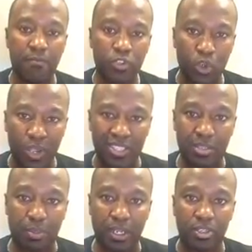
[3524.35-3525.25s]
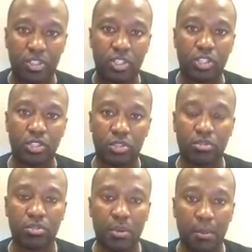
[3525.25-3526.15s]
to explain to
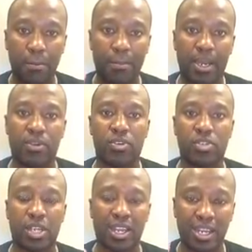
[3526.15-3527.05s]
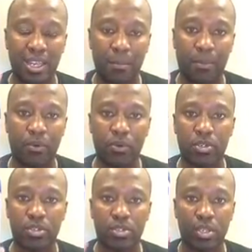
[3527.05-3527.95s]
you marriage and the
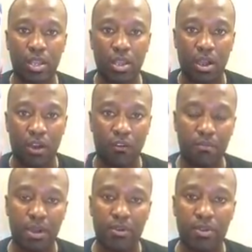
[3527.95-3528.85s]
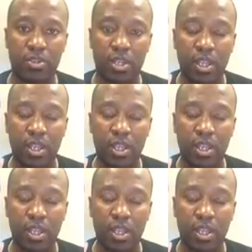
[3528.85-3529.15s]
importance of marriage,